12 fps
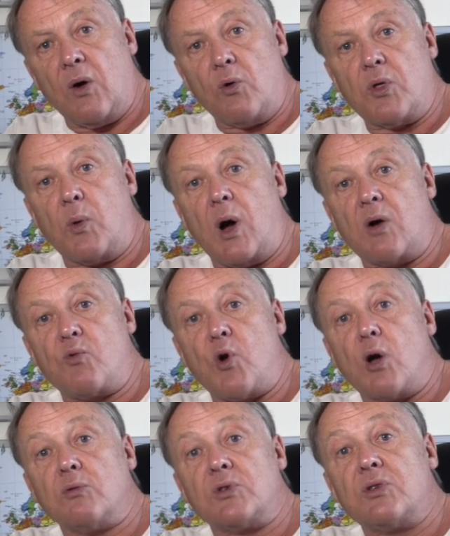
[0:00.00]
Although I
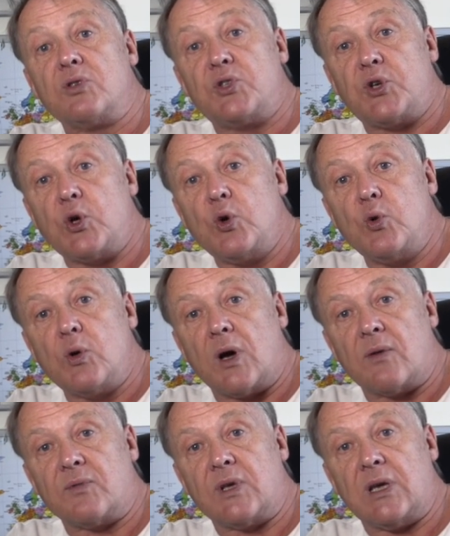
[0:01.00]
wrote two
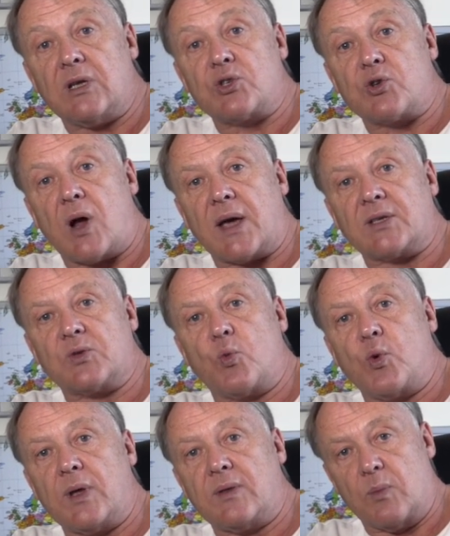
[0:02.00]
of the tracks
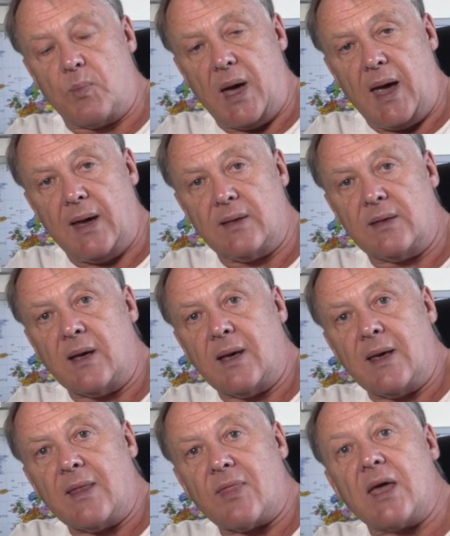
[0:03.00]
with the band,
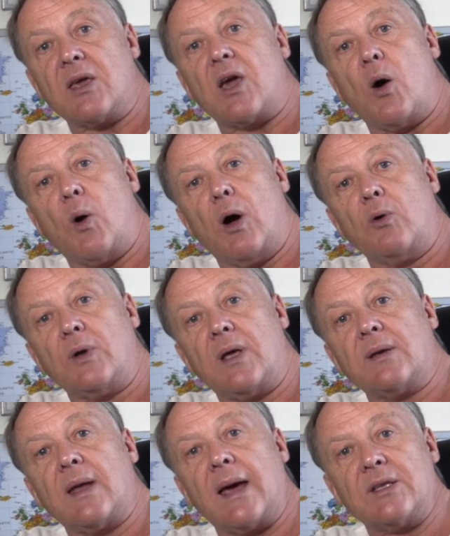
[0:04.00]
they co-own it
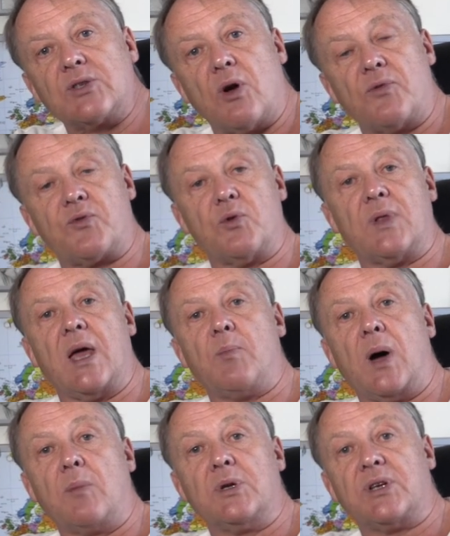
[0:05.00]
and it's gone through their
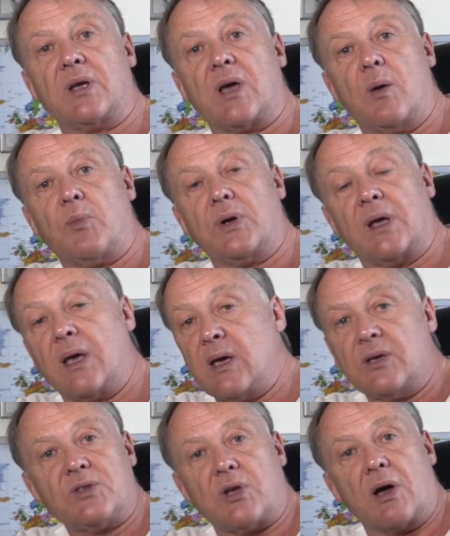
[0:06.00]
publishing company,
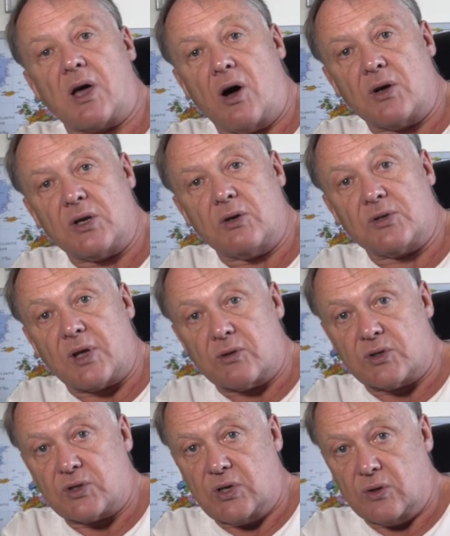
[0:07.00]
so I can't use
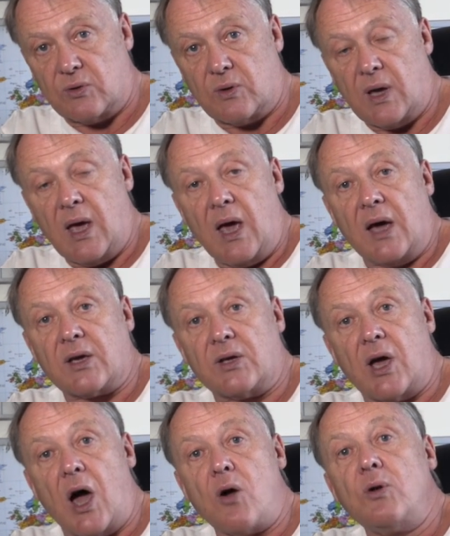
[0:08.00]
those two. I
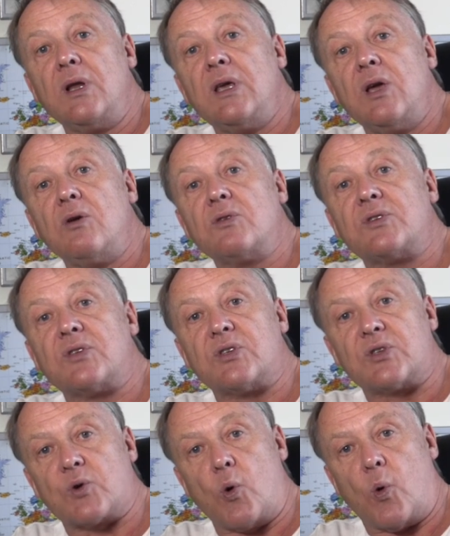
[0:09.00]
can only use the
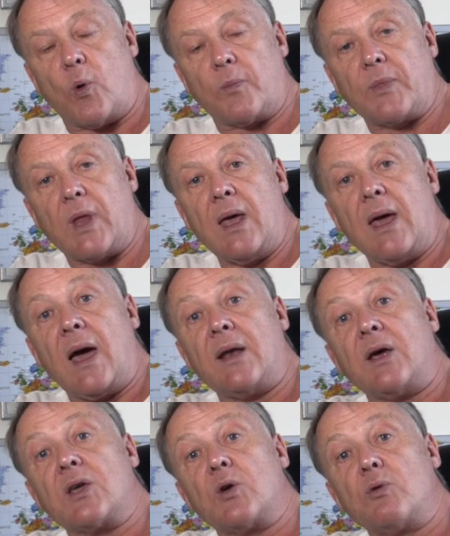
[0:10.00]
score.
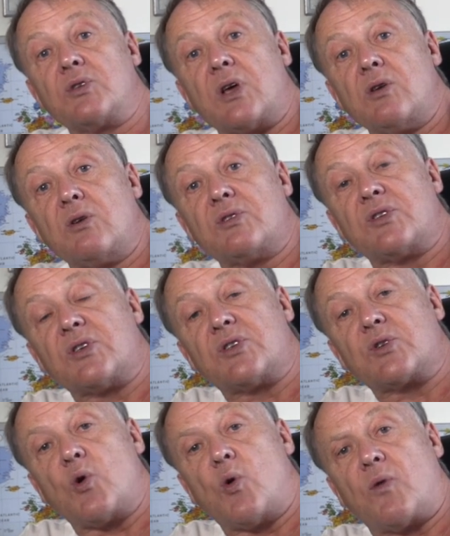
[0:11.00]
And I can also use the
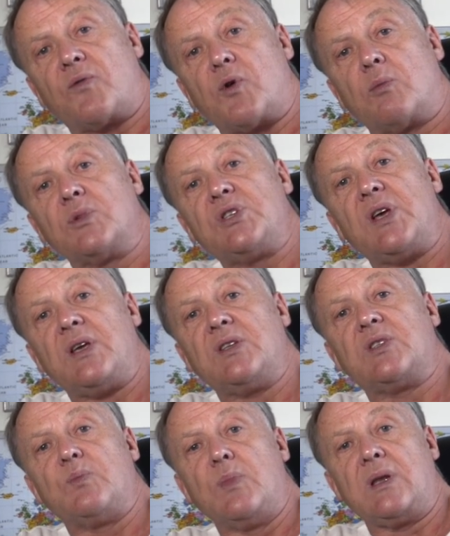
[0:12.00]
score from
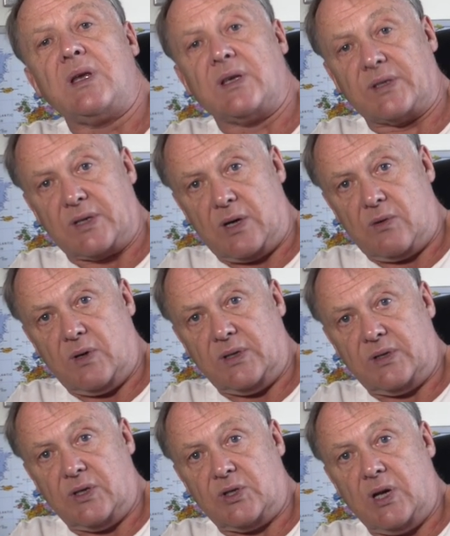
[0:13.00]
Jean's mini
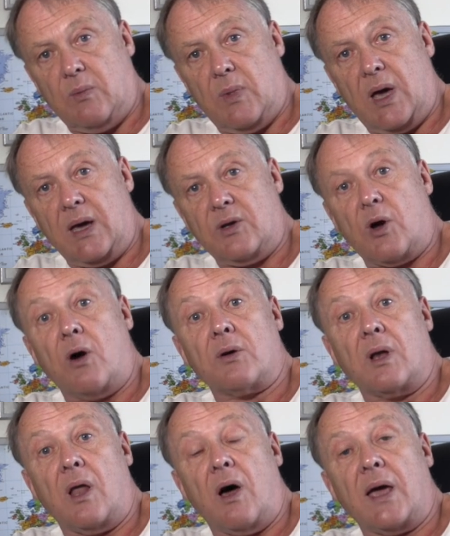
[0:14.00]
series that she made
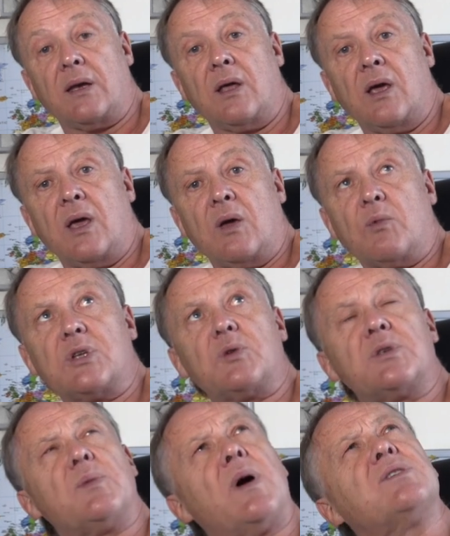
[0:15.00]
online, which
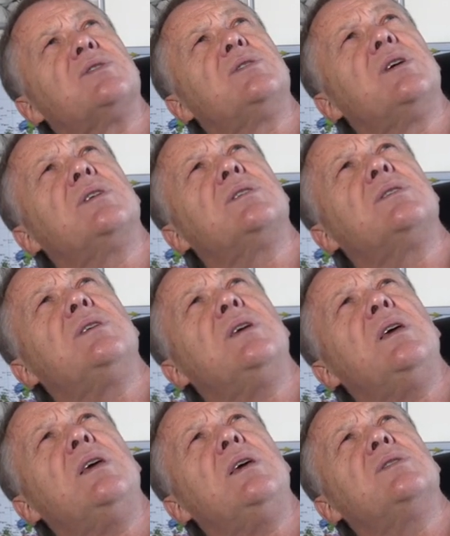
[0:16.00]
was about
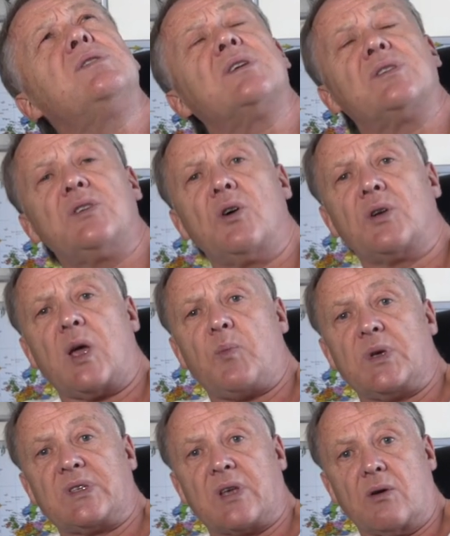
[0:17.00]
60, 60 odd
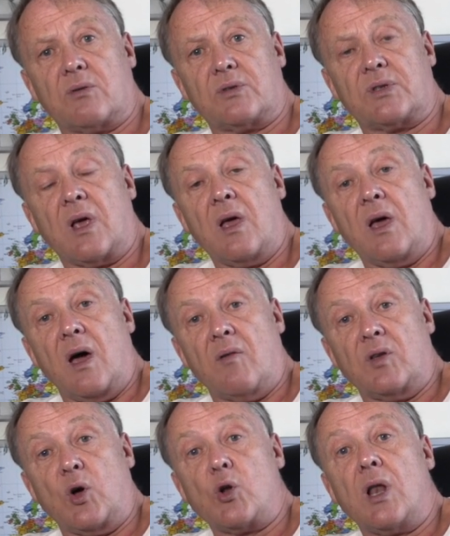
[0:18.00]
episodes of
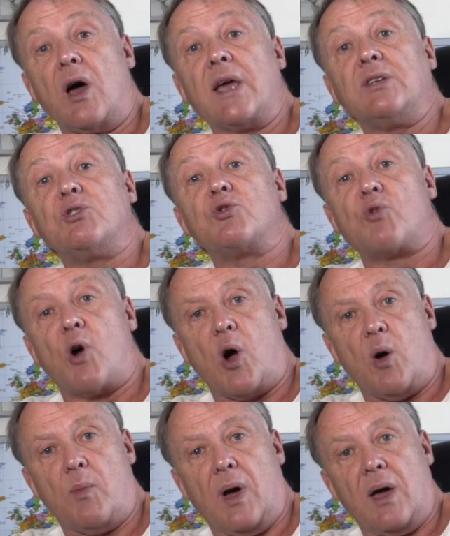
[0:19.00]
an online
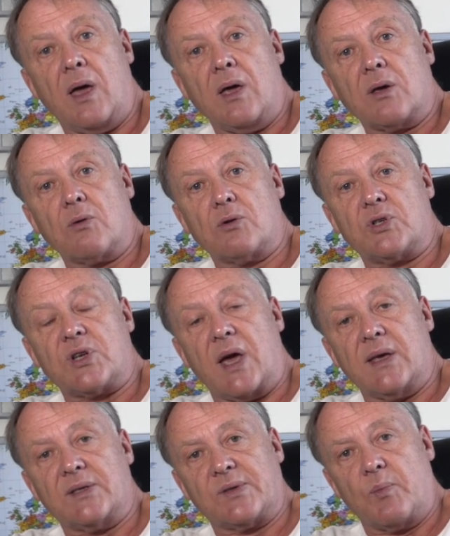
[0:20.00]
drama called
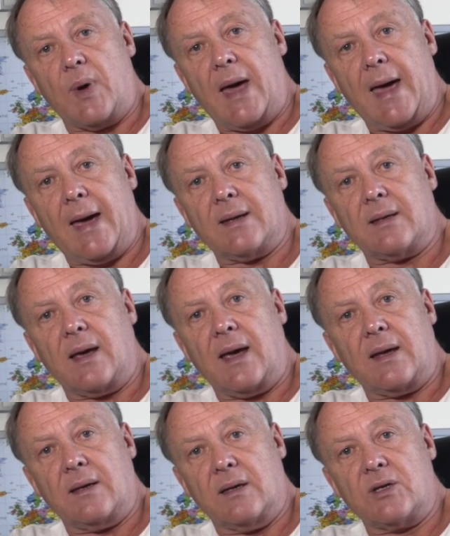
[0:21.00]
Shades of Bad.
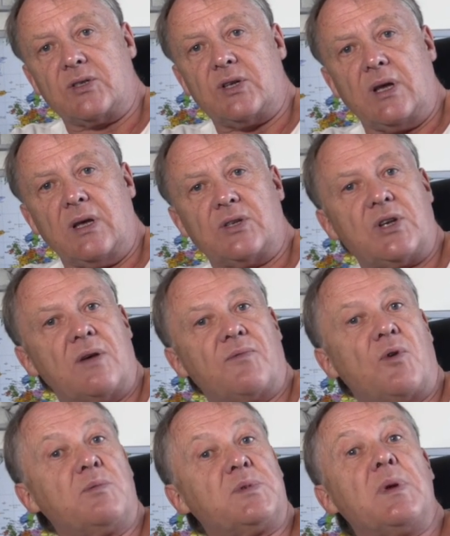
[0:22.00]
And she, she
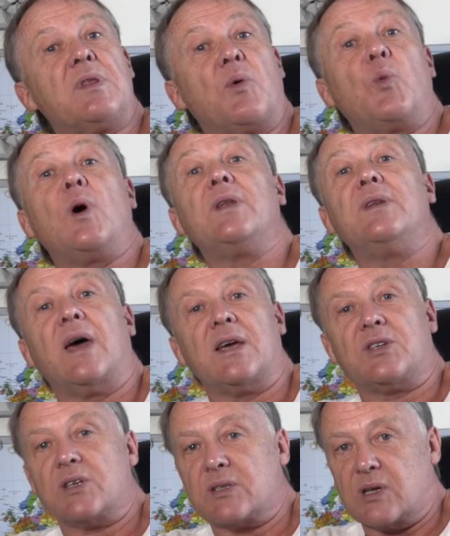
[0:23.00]
informs me that one day
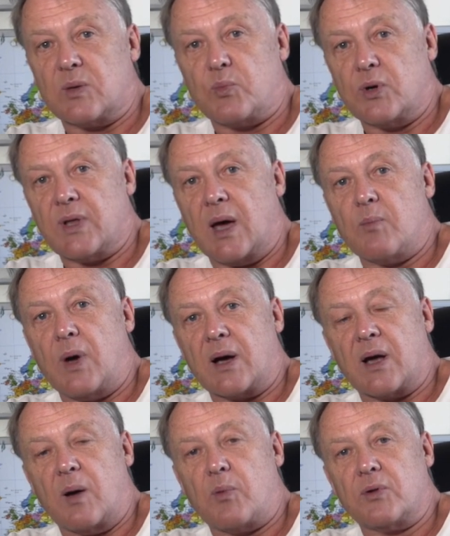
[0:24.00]
she's going to put that
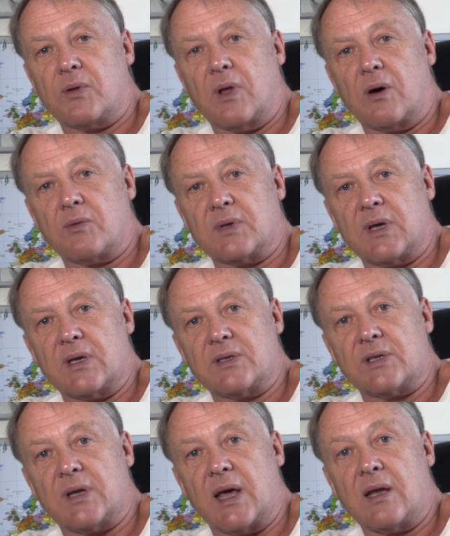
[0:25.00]
back up on, on the
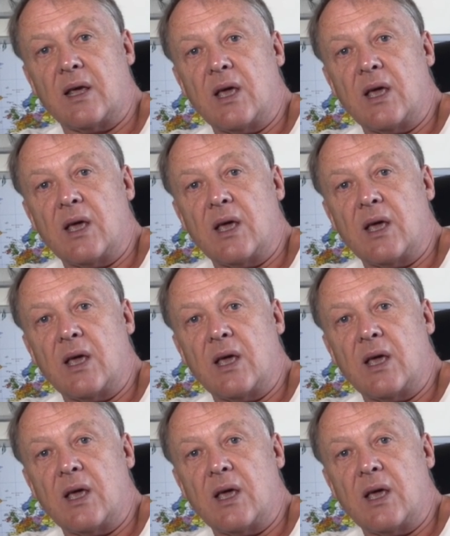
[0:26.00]
internet.